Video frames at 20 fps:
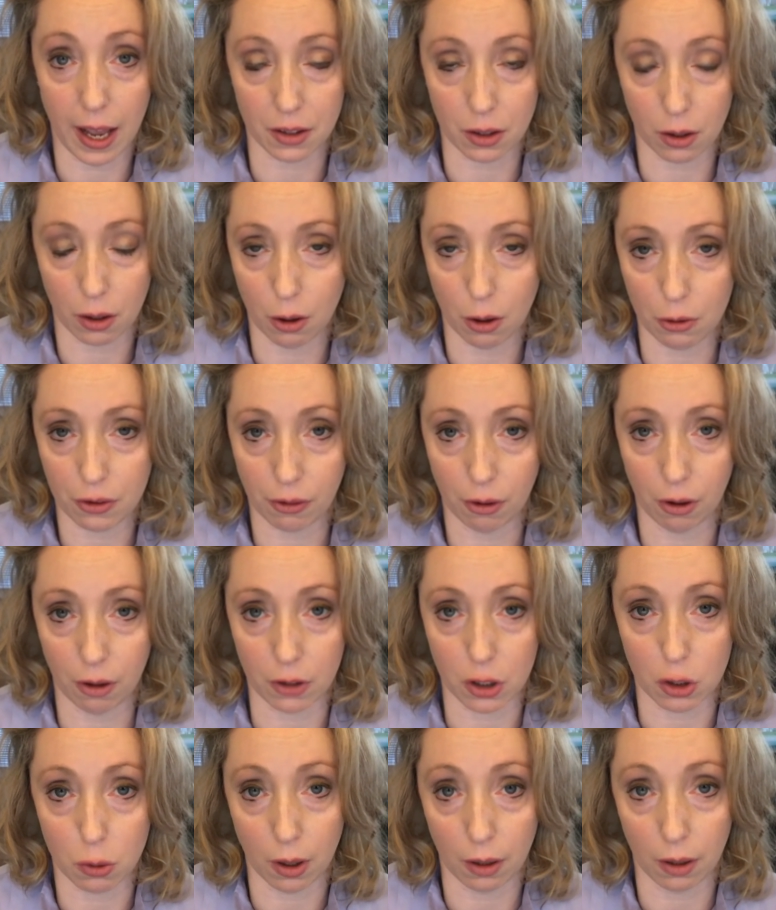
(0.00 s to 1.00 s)
as a coach for
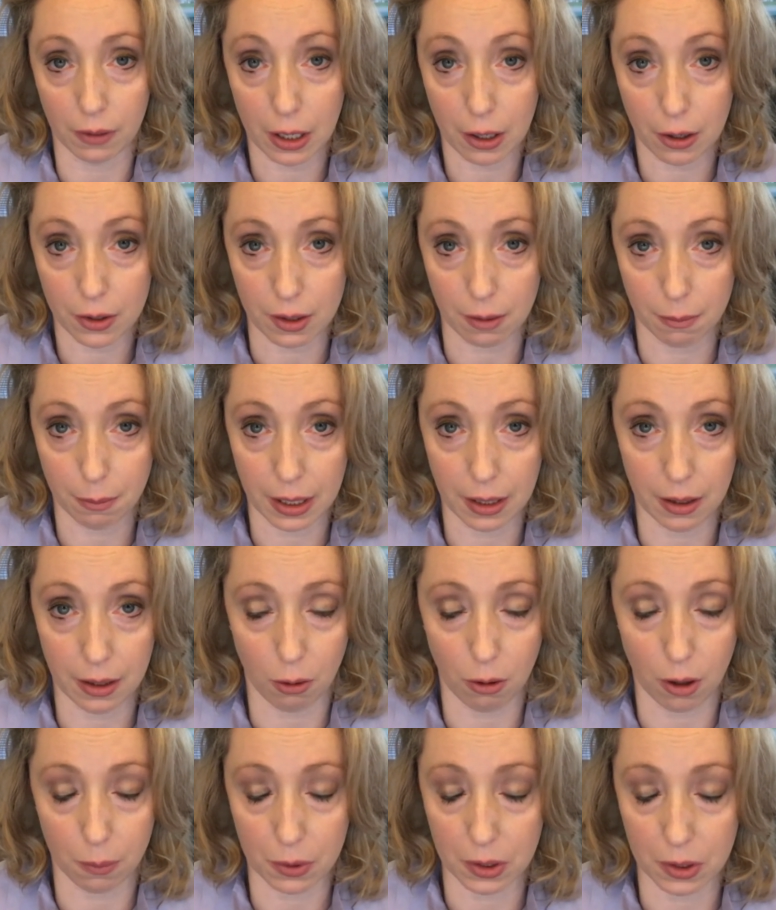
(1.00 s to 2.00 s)
over 12 years and been in
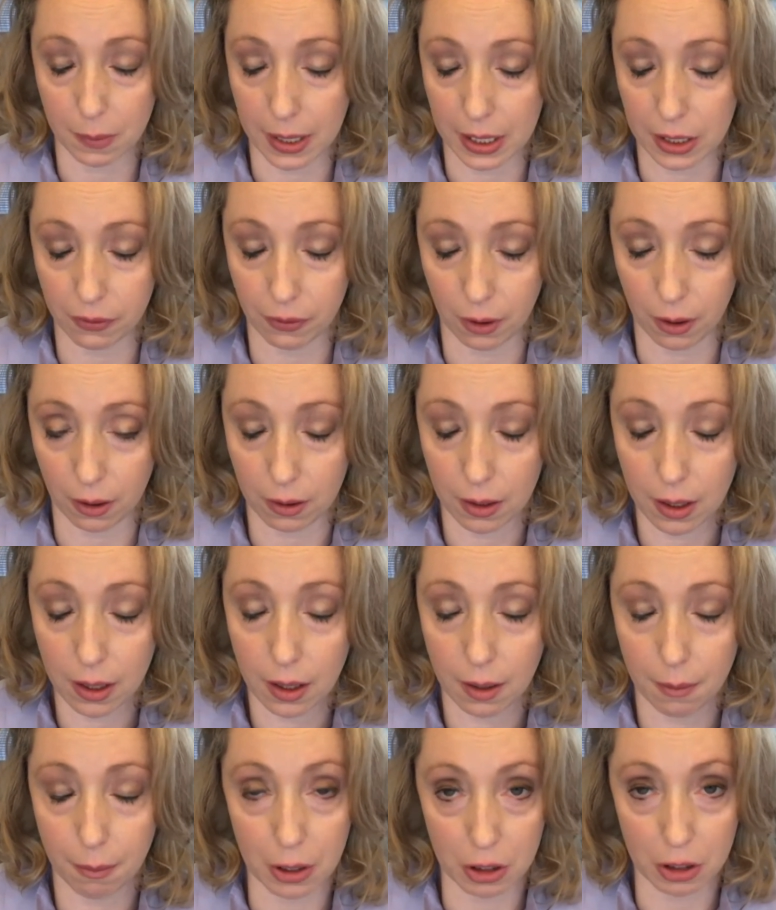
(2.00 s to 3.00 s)
the corporate space for
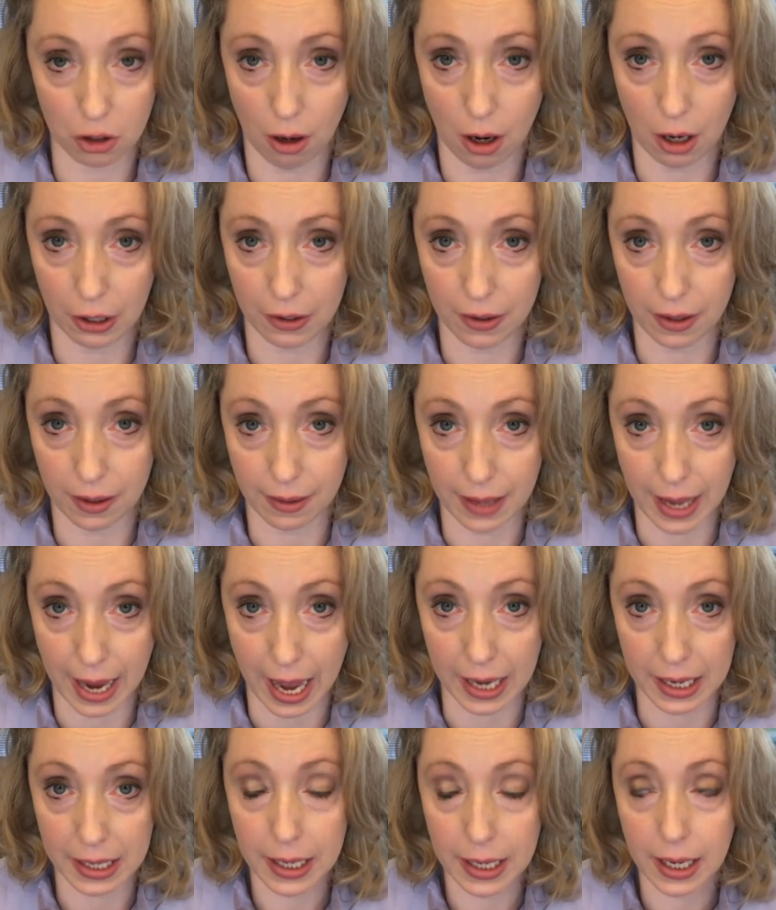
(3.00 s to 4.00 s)
much longer than
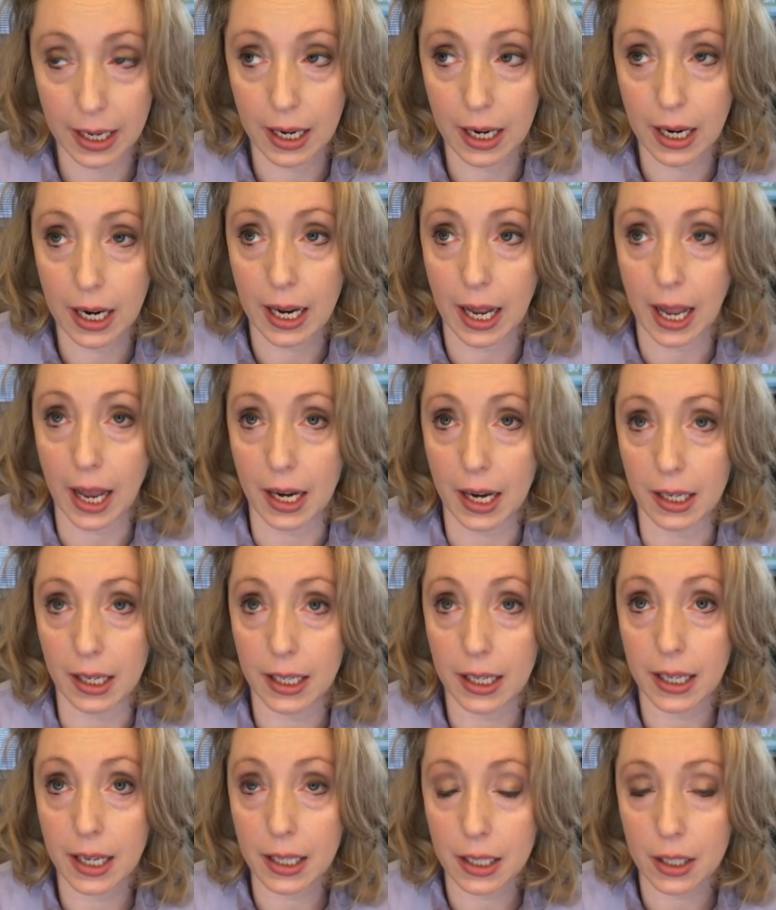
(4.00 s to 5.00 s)
that. And
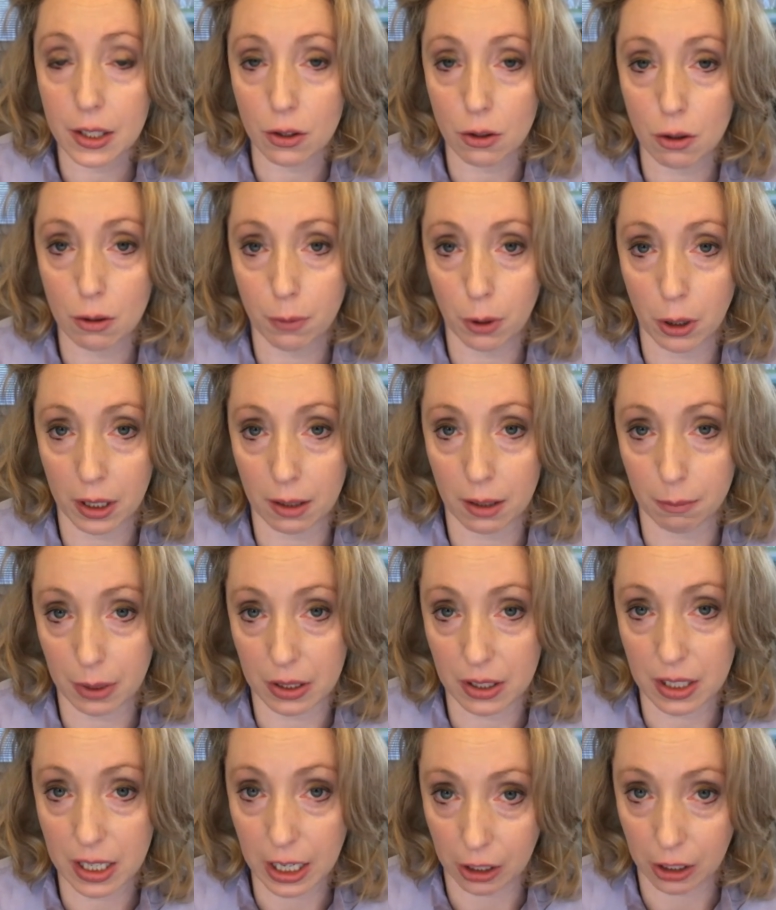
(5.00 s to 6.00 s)
in his new book in
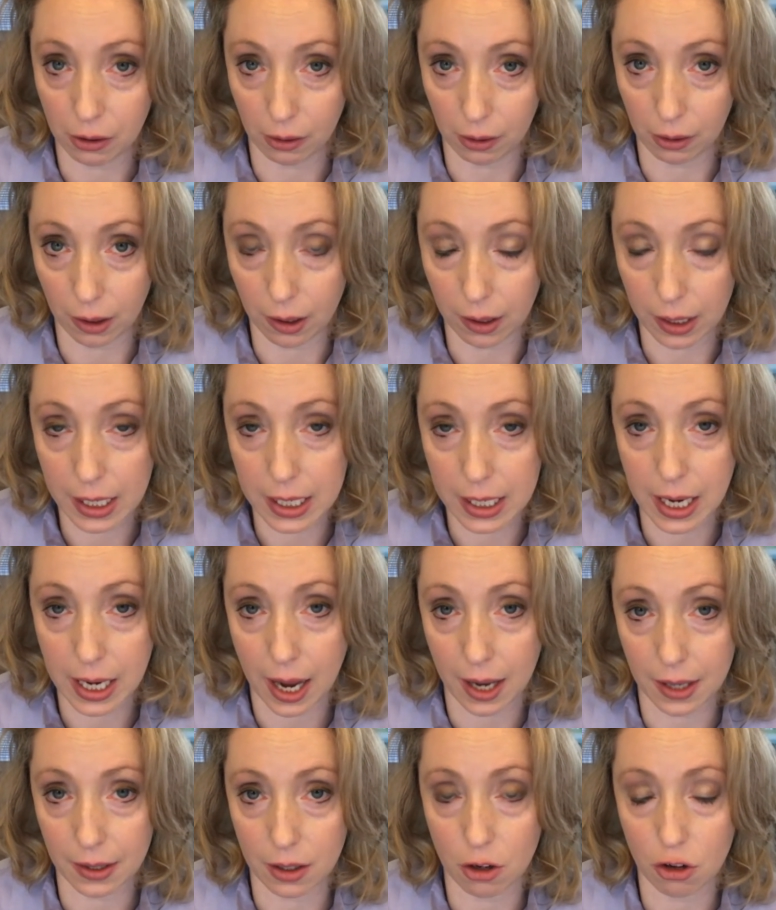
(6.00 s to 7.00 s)
particular, he
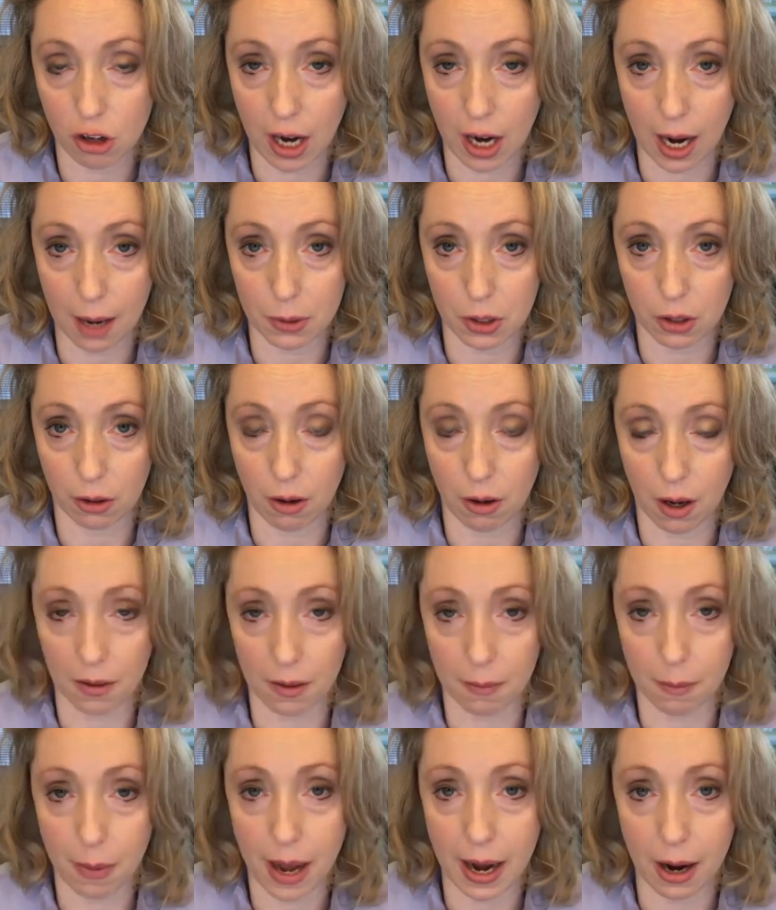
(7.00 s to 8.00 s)
has a chapter
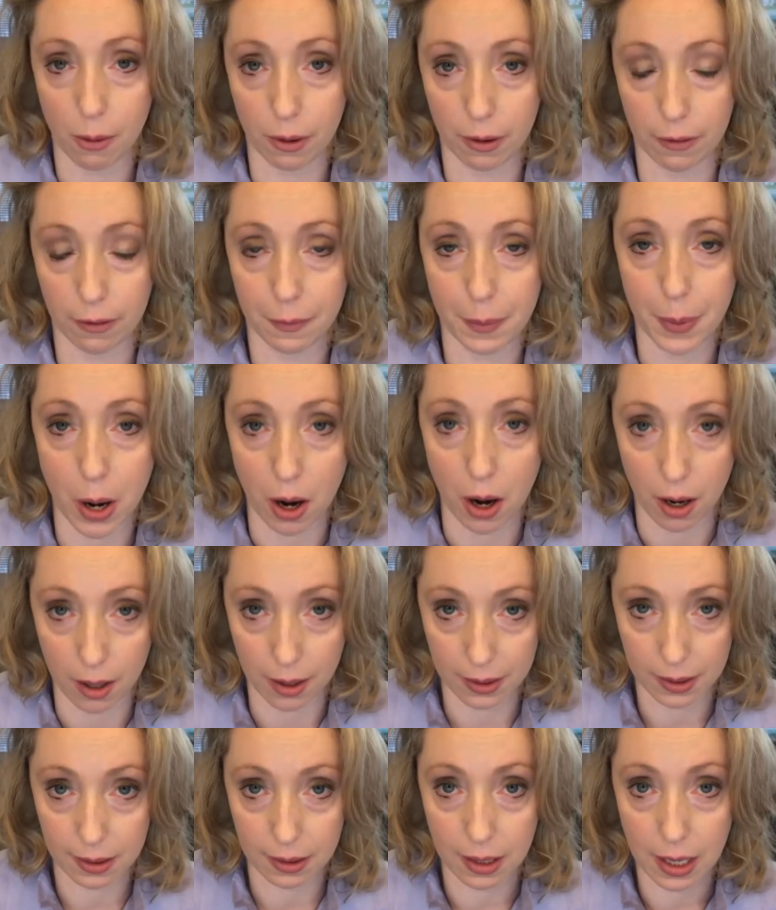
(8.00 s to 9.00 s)
on the power of
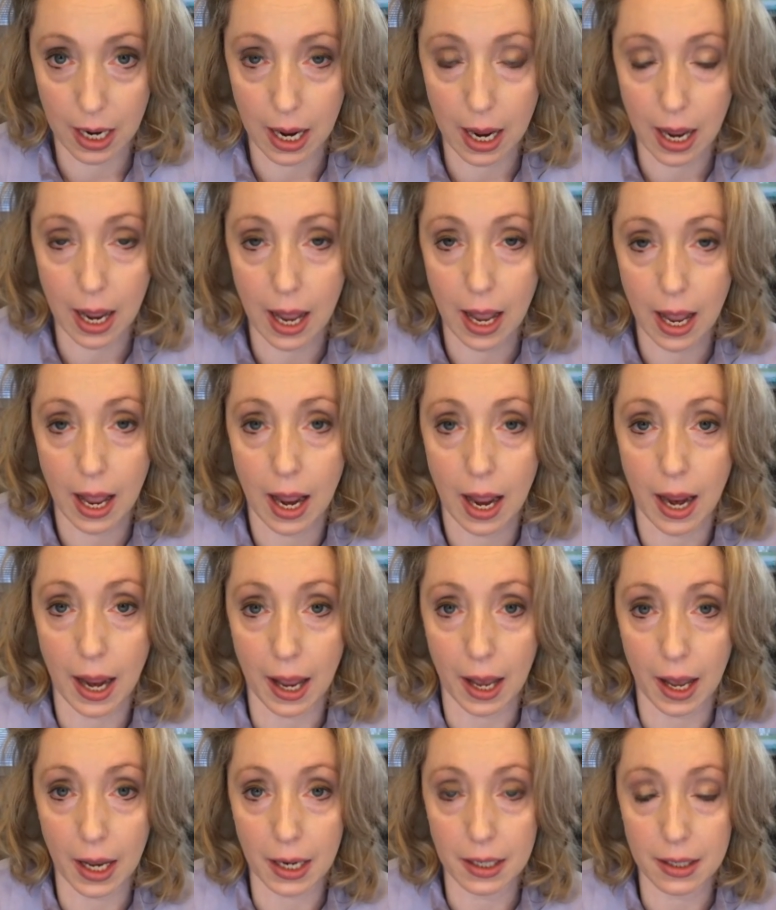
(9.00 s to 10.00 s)
pause.
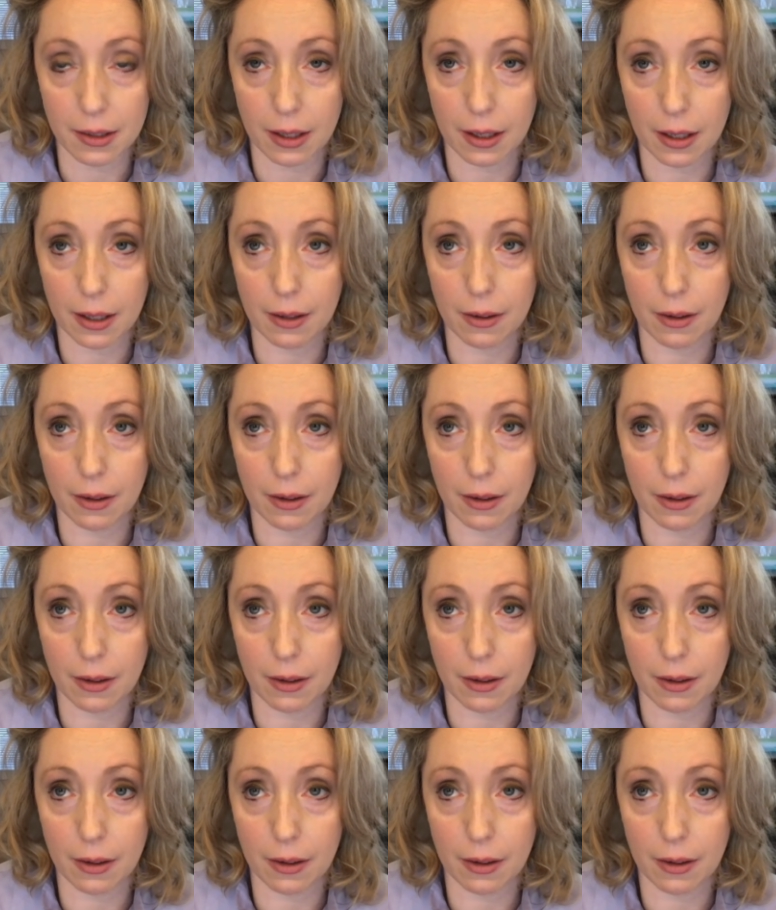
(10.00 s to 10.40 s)
And